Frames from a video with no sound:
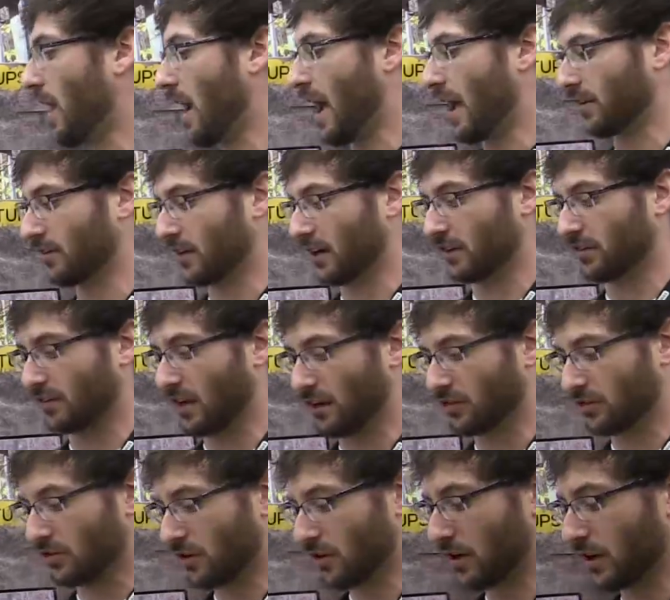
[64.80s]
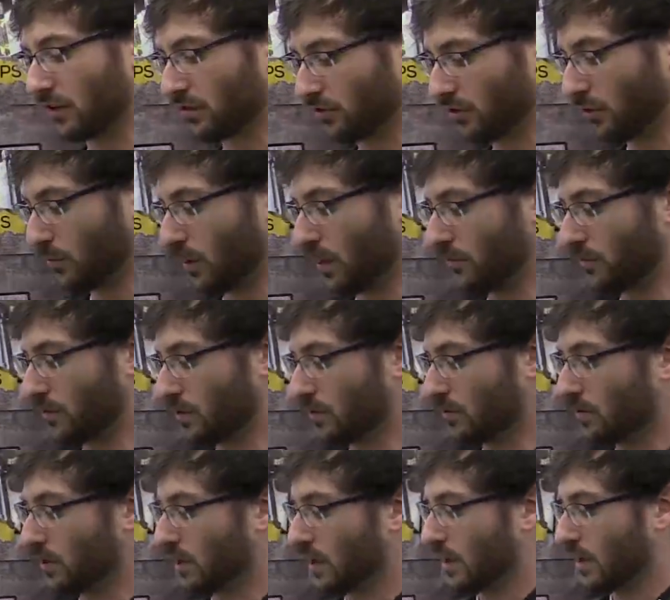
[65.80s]
has an extension on it, so whenever
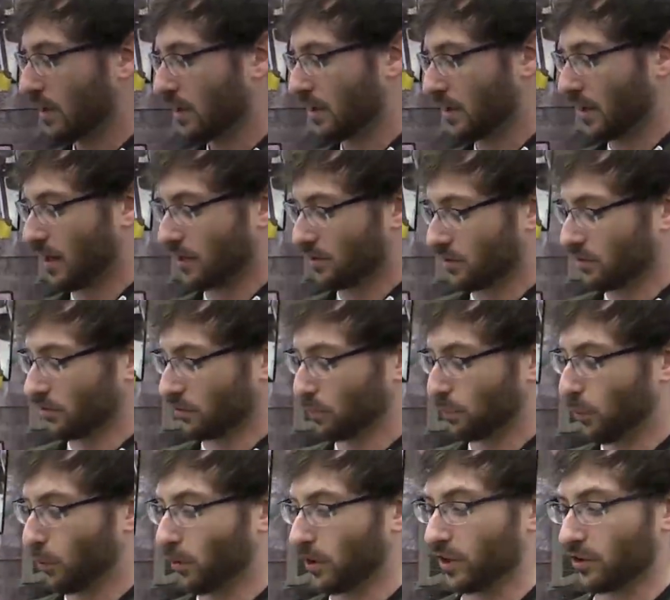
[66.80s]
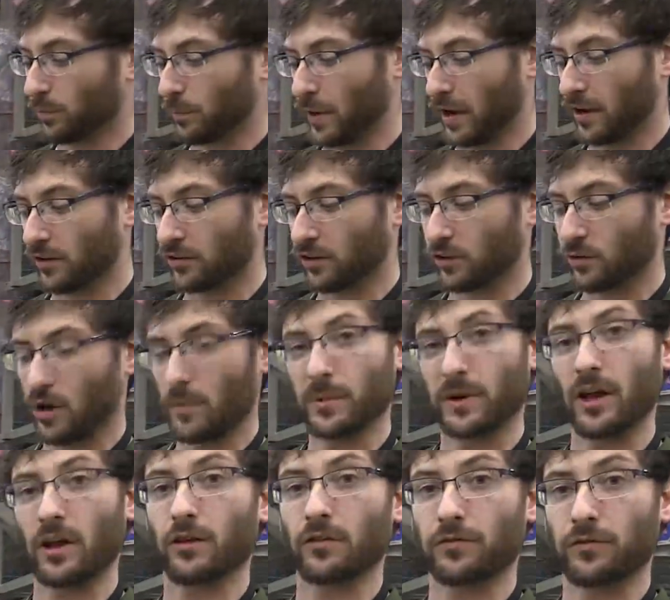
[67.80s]
you uh, you just pull these pins, you can go up
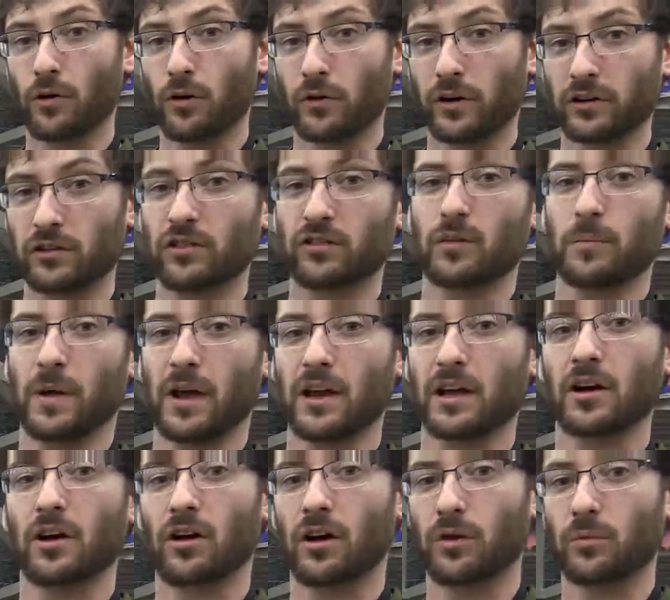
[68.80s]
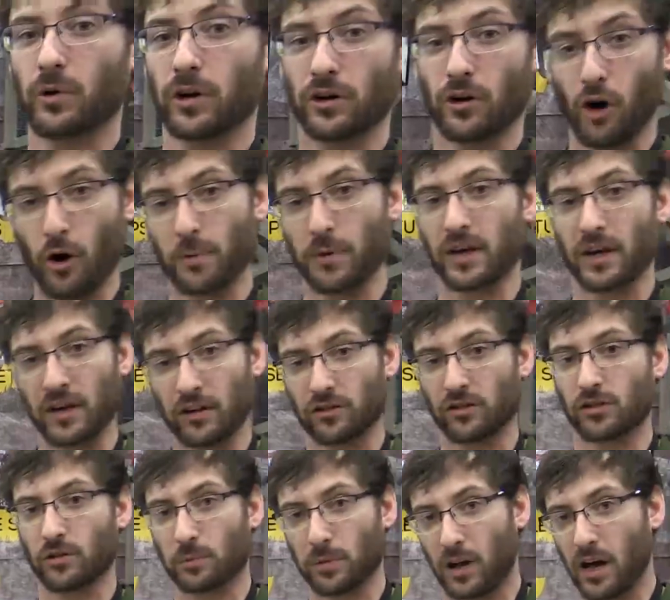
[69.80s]
another four inches depending on where your opening is
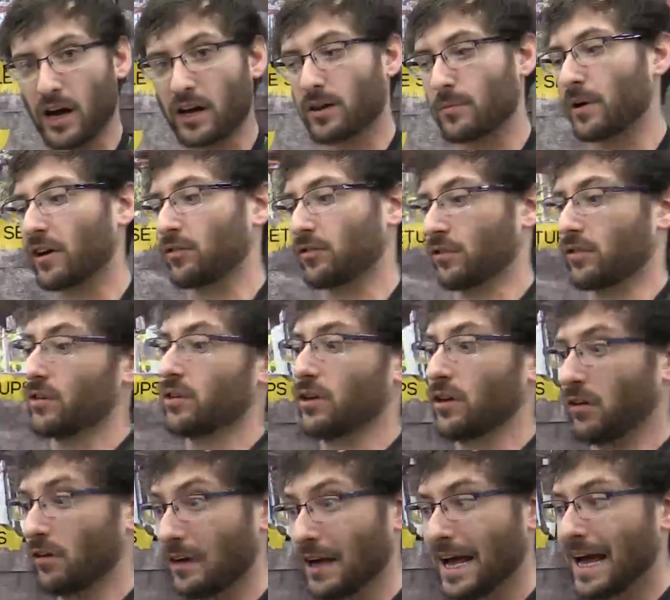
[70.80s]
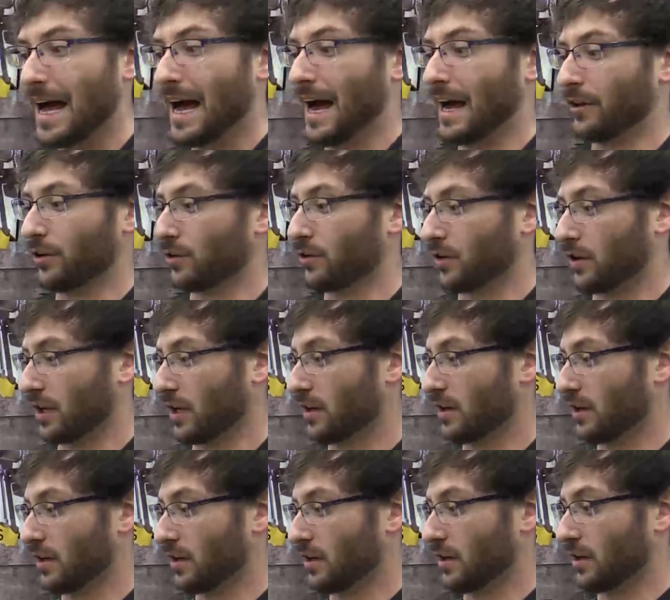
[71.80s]
in your blind to make sure you know either you
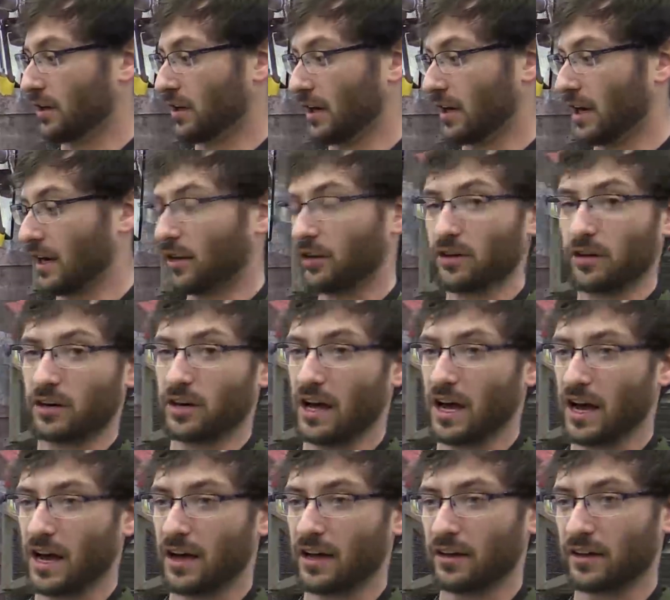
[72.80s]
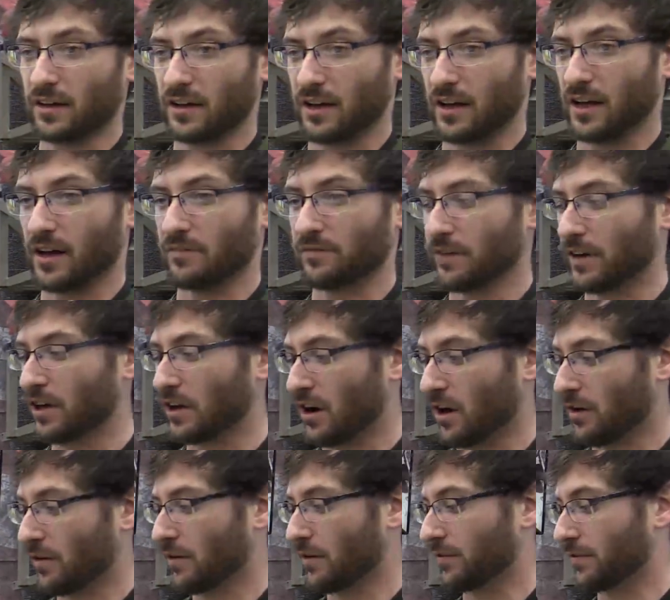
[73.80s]
can can get a good uh, uh,
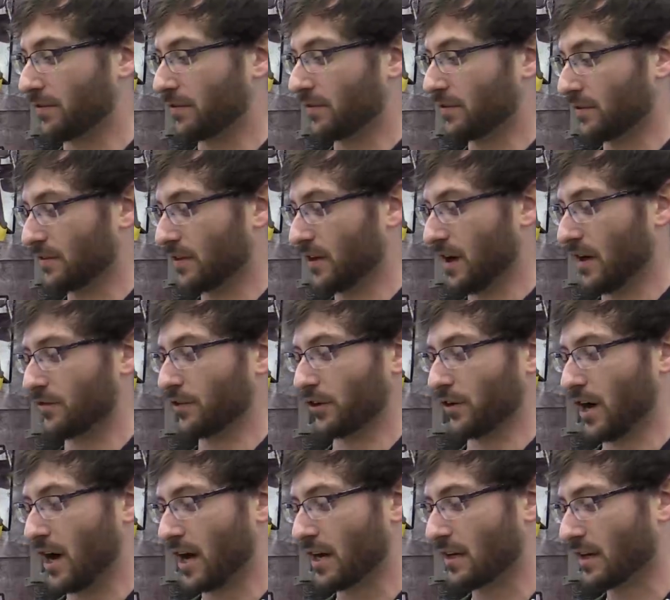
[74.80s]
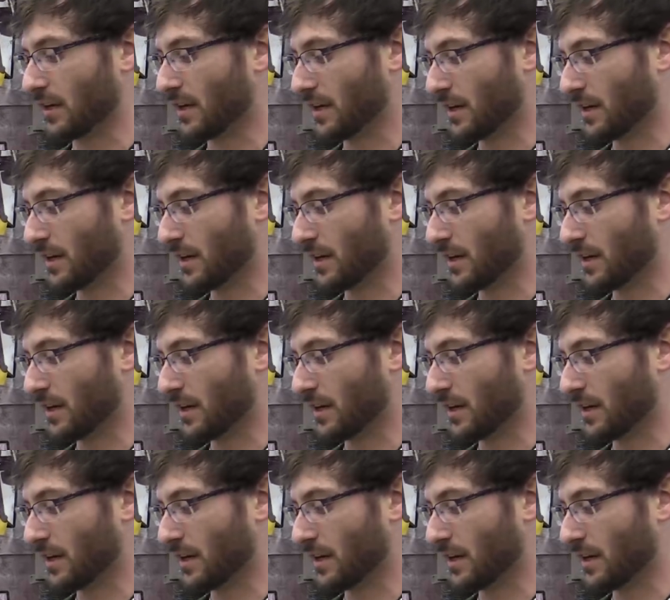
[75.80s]
video of, of your hunt.